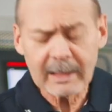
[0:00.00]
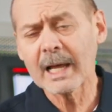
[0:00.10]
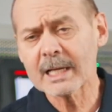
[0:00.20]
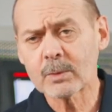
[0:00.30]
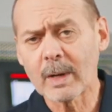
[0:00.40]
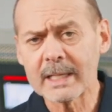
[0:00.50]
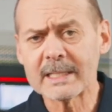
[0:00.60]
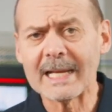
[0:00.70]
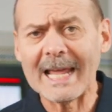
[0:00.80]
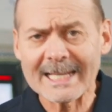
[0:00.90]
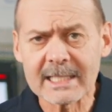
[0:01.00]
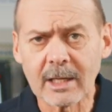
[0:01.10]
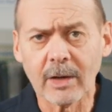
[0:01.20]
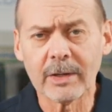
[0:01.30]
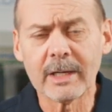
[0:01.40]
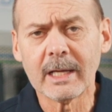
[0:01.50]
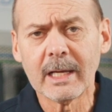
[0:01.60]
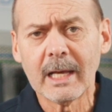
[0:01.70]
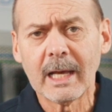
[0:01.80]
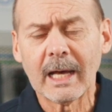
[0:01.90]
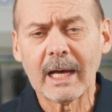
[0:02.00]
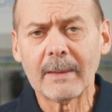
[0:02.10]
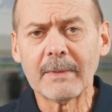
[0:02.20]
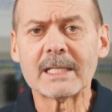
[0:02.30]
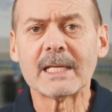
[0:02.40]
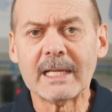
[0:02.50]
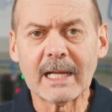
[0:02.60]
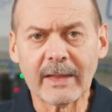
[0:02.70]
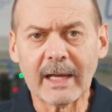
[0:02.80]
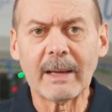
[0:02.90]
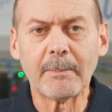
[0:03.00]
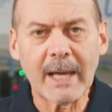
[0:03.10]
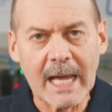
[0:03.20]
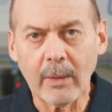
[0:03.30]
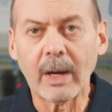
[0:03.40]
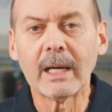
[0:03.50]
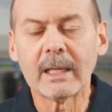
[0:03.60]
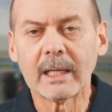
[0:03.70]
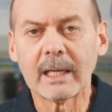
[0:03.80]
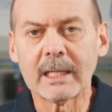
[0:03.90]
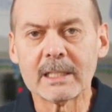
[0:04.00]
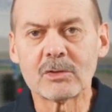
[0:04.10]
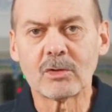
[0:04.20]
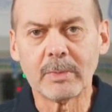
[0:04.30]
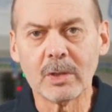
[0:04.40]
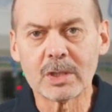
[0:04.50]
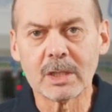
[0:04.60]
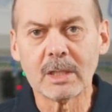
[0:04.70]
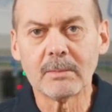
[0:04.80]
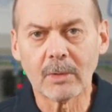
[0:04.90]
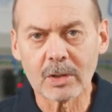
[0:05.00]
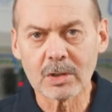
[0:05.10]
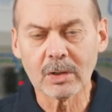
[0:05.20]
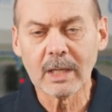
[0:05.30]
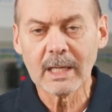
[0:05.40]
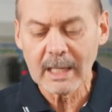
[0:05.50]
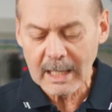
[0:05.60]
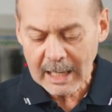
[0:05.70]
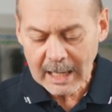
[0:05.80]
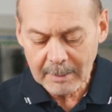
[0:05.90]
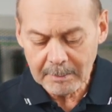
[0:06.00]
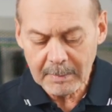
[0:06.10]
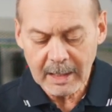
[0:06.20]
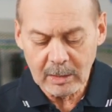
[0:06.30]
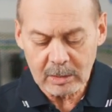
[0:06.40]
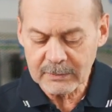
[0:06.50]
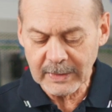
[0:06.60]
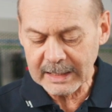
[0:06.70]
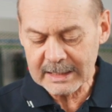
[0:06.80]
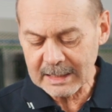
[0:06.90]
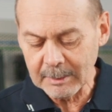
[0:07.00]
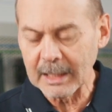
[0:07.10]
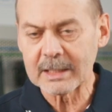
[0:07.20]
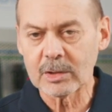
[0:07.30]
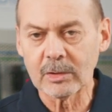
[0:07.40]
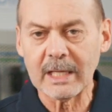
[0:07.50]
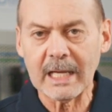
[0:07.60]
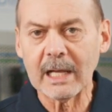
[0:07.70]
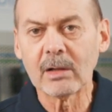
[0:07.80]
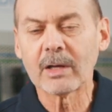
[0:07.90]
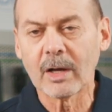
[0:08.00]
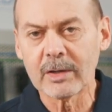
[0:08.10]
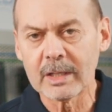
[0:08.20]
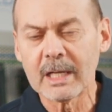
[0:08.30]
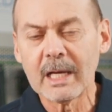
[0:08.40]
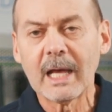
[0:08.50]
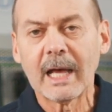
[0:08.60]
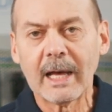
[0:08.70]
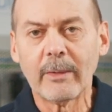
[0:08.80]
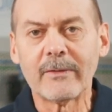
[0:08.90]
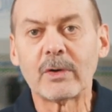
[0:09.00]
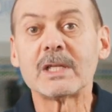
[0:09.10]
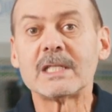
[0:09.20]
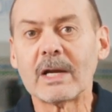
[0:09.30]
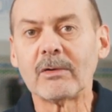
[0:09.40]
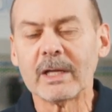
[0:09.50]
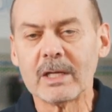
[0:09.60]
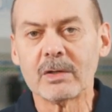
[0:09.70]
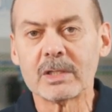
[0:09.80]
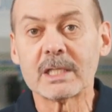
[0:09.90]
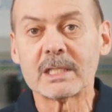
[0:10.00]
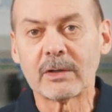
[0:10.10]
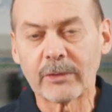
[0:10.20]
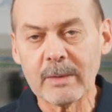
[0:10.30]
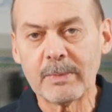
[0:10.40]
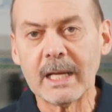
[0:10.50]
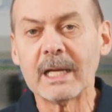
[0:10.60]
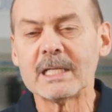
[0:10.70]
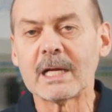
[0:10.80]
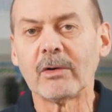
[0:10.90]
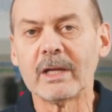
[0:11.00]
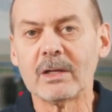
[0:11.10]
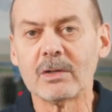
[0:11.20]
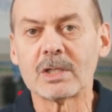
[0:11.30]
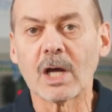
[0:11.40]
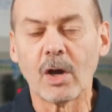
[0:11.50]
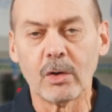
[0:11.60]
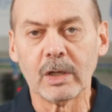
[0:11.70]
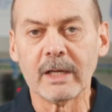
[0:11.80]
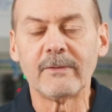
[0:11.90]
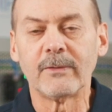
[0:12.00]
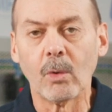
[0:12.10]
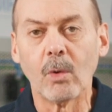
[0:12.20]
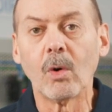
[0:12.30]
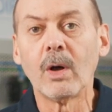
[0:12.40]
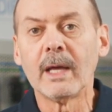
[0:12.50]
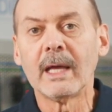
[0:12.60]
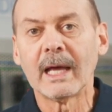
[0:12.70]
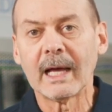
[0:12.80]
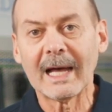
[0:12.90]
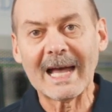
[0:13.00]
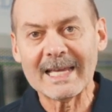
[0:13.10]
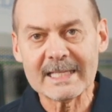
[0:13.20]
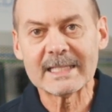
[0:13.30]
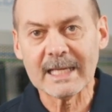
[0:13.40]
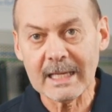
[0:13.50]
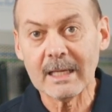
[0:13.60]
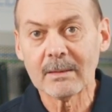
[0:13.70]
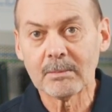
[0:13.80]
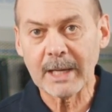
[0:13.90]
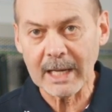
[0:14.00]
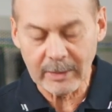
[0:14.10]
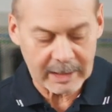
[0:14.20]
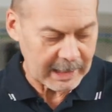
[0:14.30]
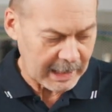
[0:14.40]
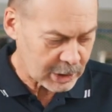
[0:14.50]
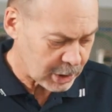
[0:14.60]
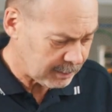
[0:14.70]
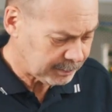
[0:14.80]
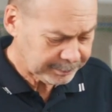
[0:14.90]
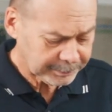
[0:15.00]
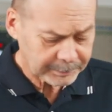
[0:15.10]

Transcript: The last one is an S-coded. That's another power distribution module. Looks fairly similar to the L-coded. However, it's generally used, it's a 3-pin and generally used only for AC power connection.